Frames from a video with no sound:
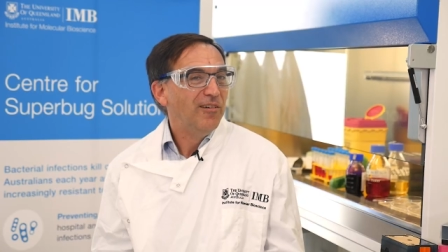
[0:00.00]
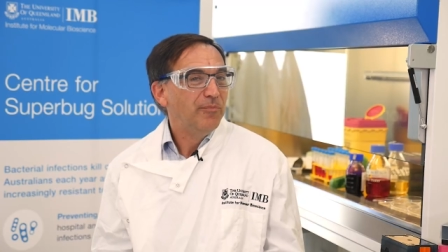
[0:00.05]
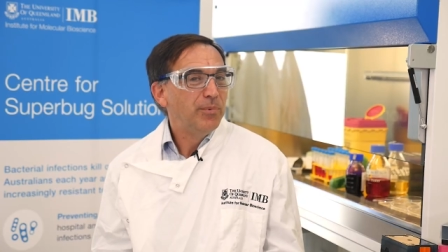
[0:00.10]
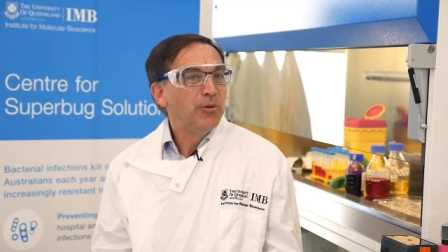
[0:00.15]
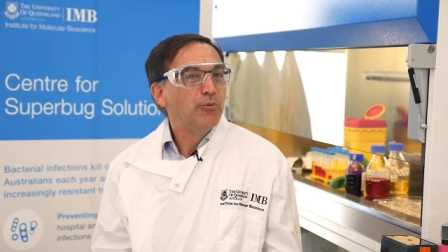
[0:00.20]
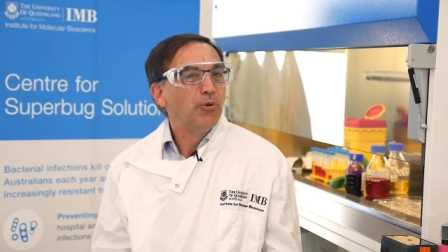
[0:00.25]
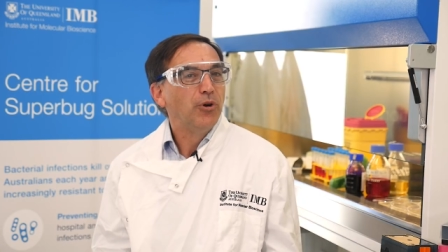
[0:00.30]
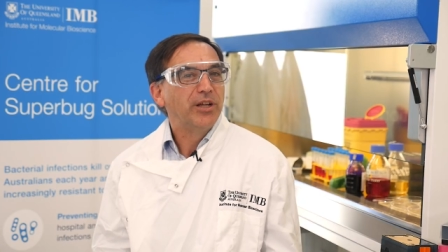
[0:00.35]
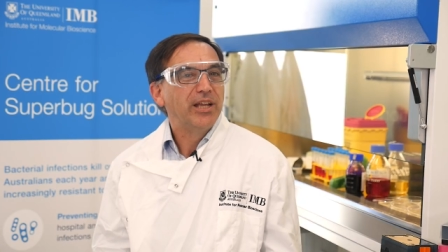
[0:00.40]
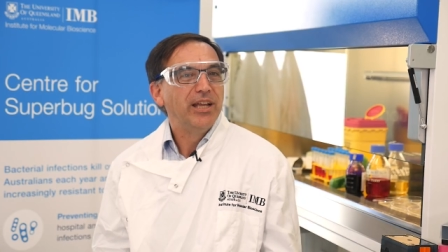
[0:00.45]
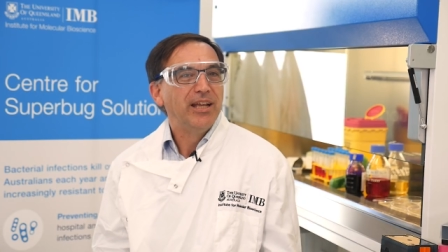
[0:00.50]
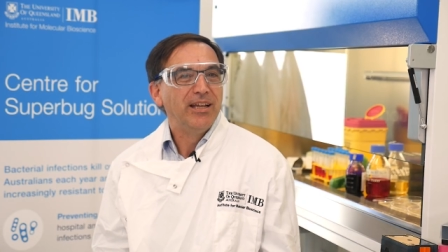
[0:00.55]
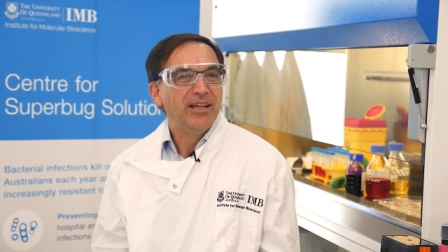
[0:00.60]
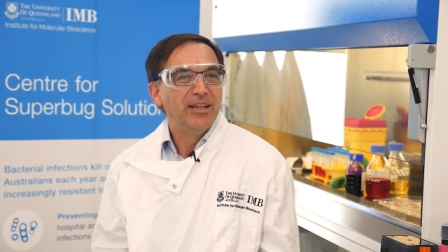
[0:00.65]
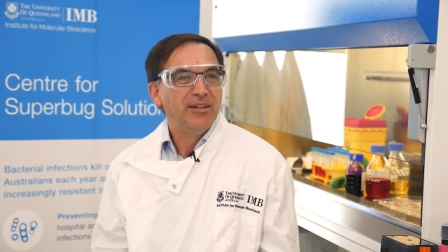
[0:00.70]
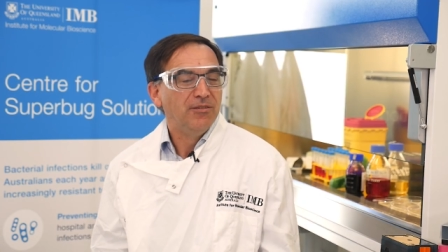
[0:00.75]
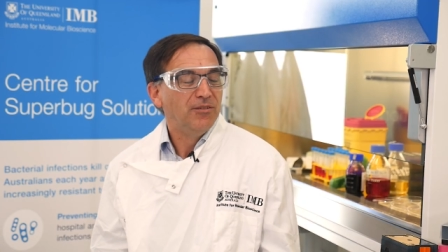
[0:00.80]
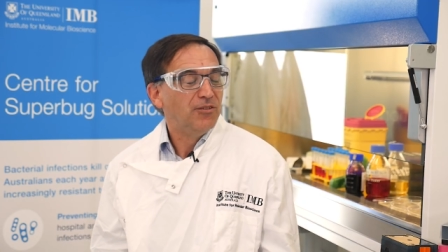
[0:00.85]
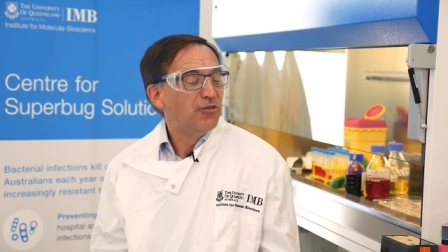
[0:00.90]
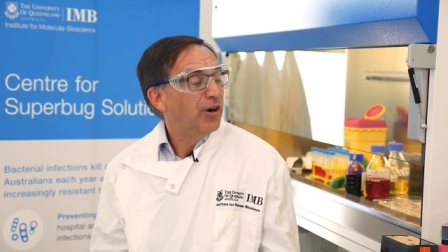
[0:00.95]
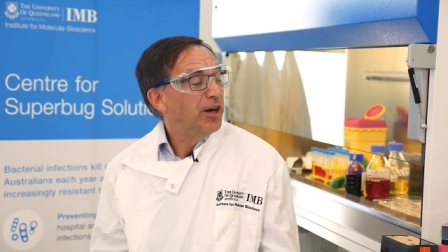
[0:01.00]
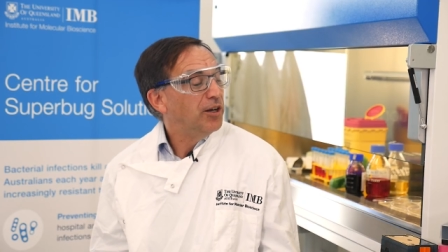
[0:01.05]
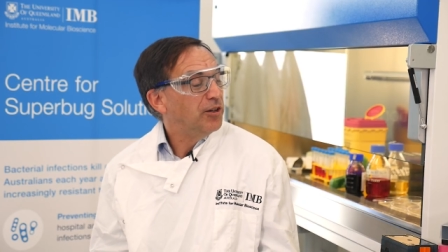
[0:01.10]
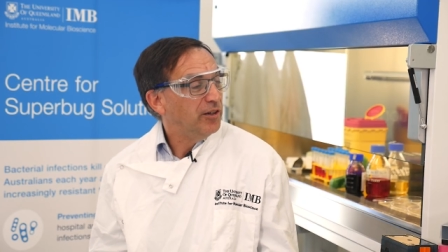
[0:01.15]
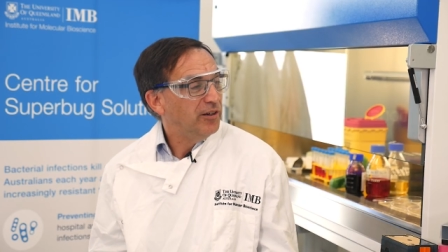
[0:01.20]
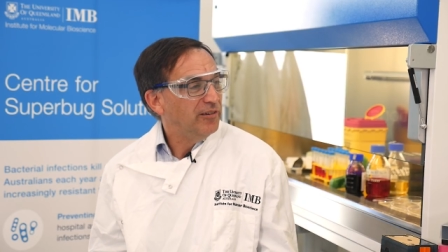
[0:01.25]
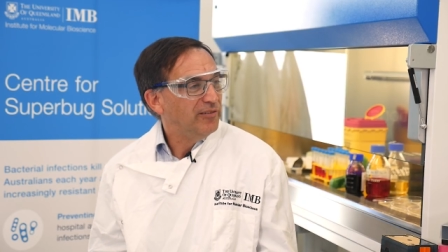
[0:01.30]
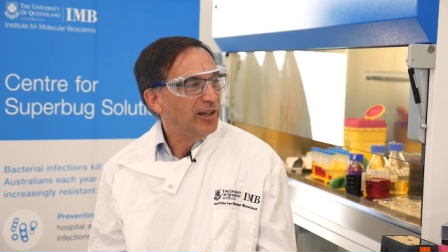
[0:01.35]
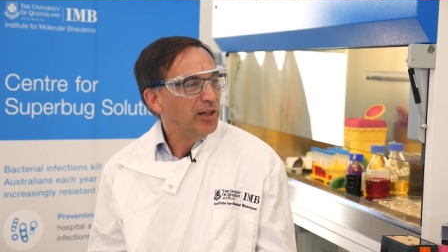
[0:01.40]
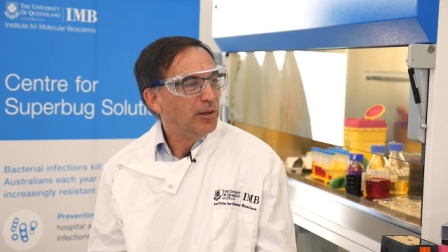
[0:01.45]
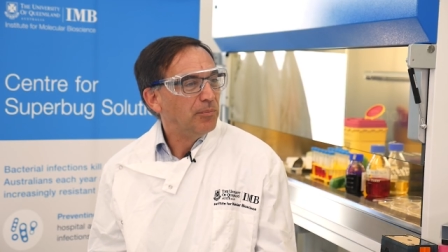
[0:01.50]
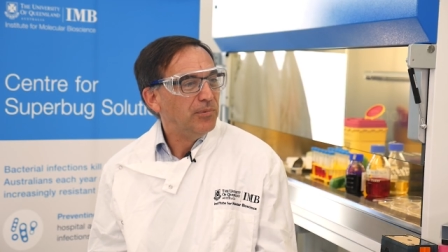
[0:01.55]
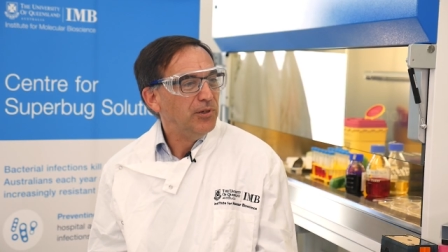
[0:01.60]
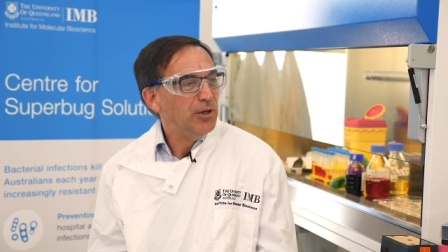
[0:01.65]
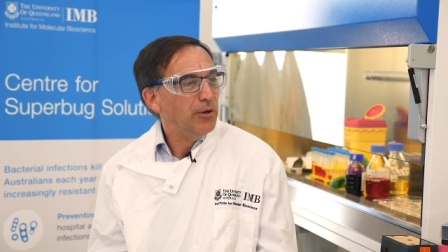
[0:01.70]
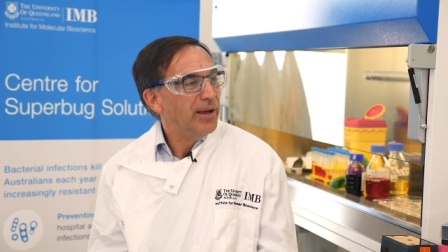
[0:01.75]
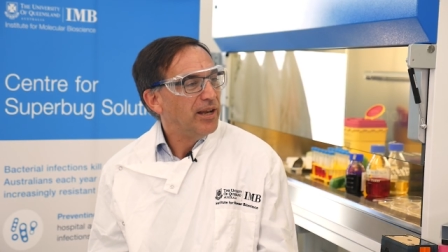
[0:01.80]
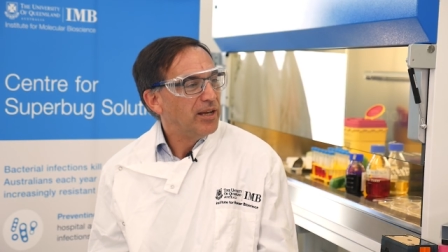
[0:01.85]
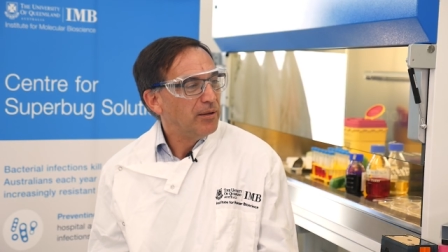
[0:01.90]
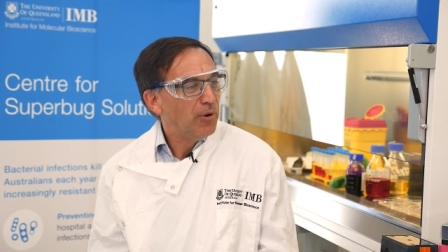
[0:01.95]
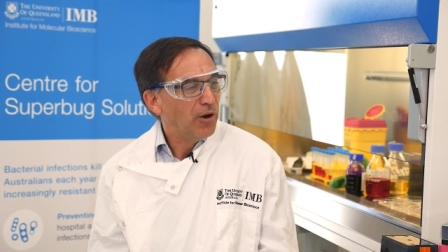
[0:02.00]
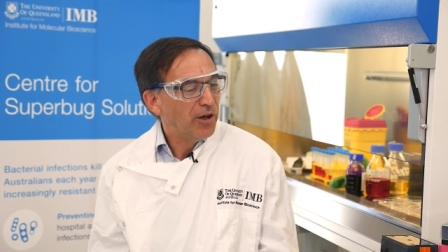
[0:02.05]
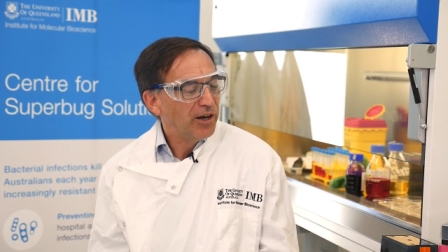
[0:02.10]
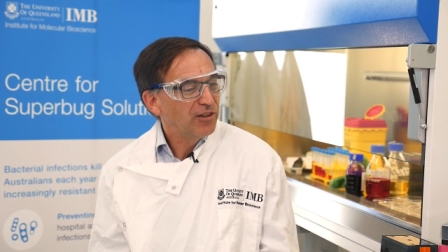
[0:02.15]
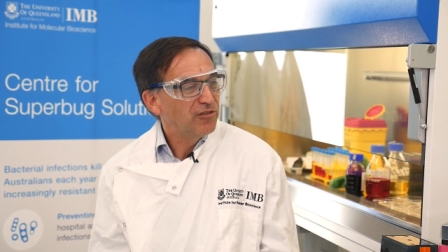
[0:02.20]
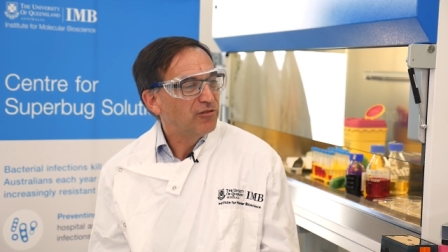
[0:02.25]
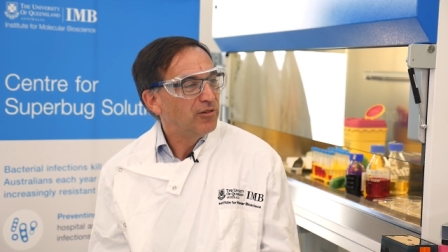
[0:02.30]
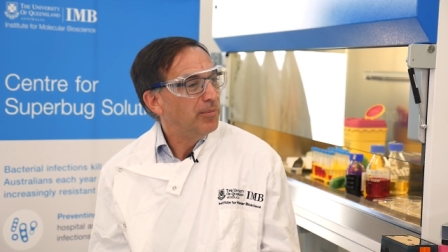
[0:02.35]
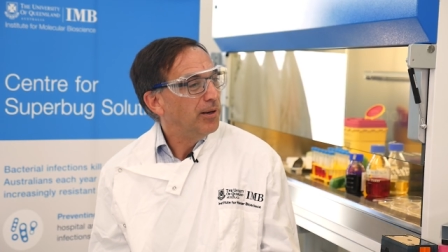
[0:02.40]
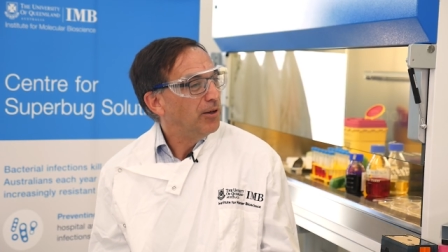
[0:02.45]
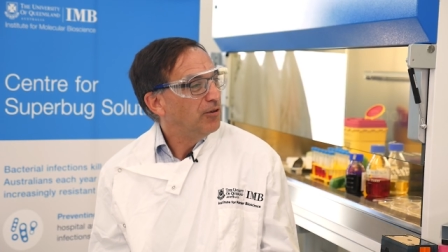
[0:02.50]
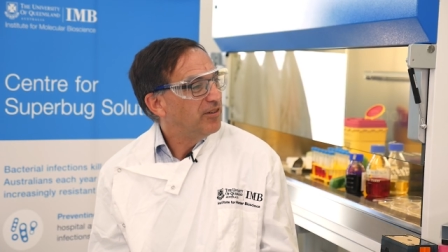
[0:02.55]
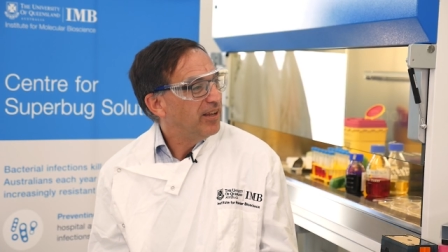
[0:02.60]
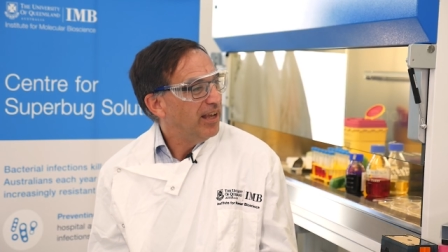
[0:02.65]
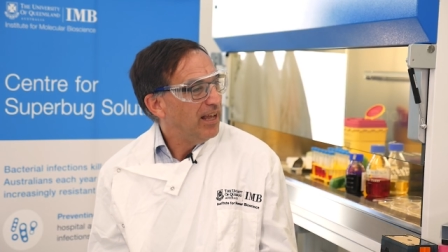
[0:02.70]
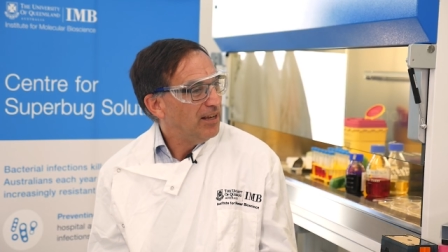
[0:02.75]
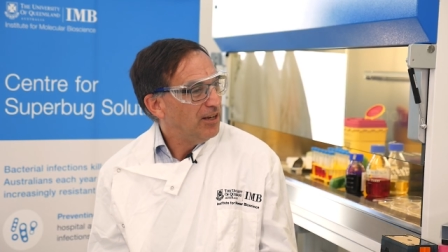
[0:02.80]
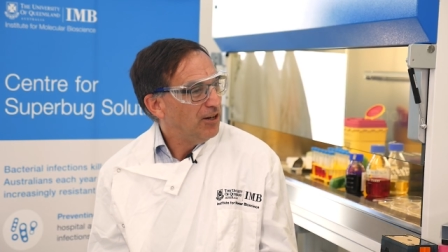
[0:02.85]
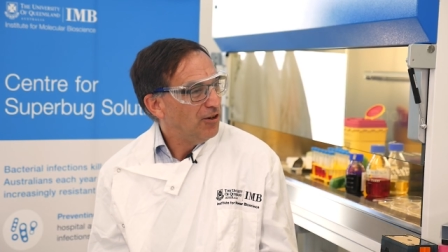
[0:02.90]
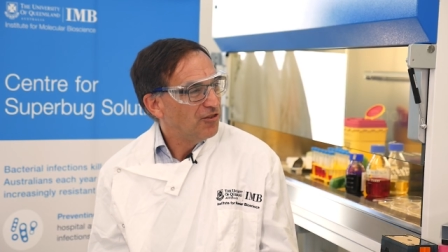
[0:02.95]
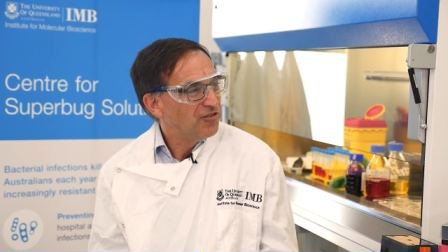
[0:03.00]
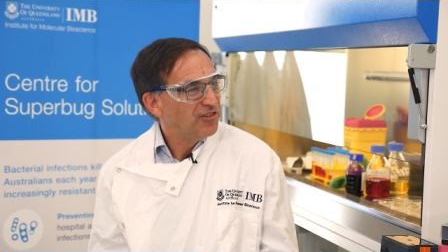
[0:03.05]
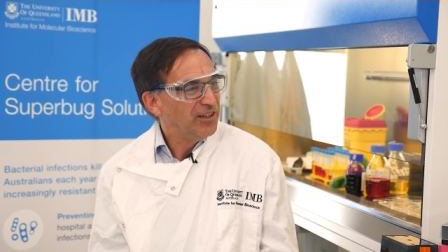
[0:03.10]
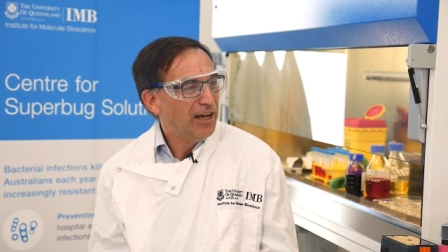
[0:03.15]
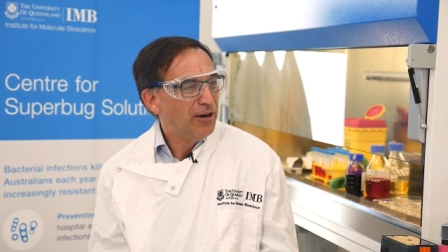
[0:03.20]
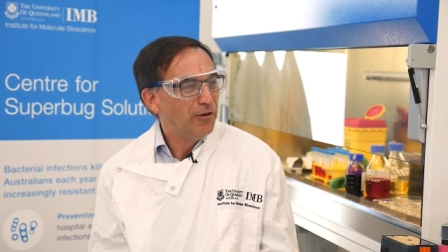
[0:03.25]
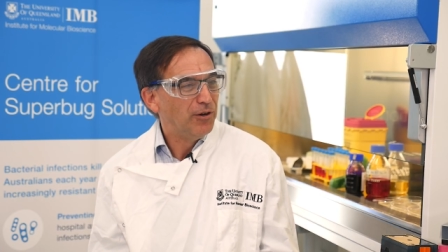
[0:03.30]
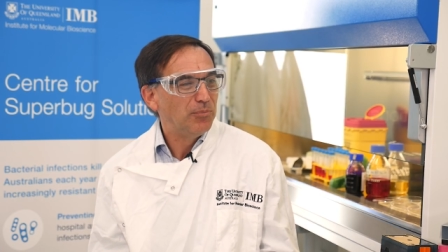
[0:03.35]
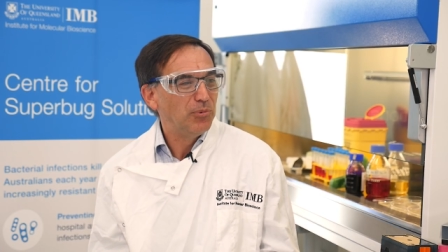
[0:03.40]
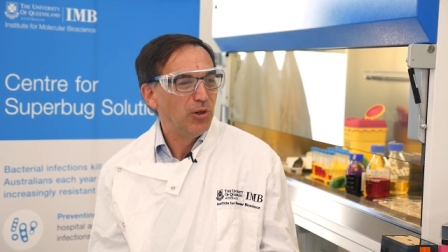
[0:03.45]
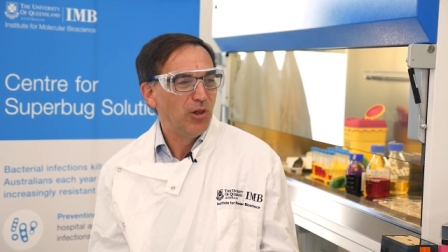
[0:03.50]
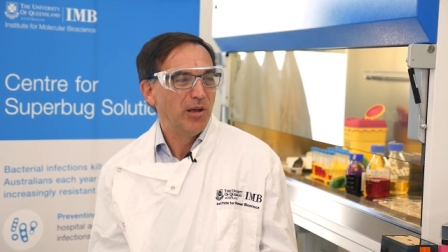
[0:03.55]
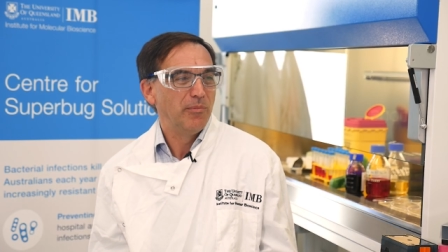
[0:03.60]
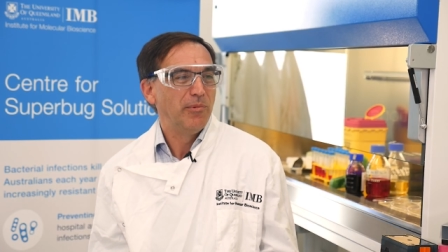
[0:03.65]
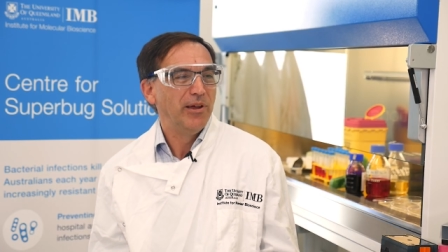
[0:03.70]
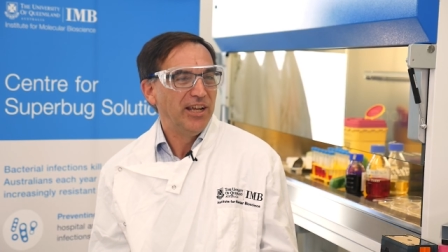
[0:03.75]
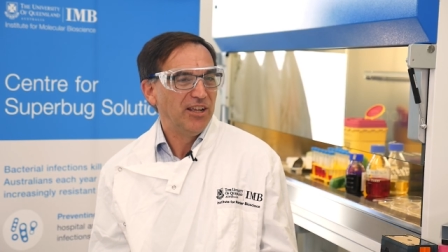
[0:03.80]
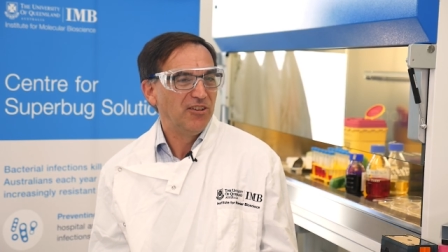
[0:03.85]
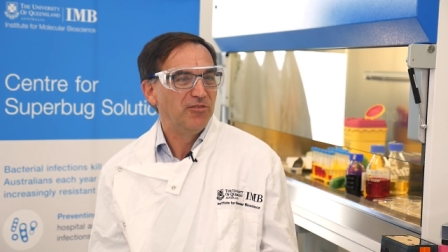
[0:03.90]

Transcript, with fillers: I've been working in trying to develop new antibiotics for about 10 years now, applying my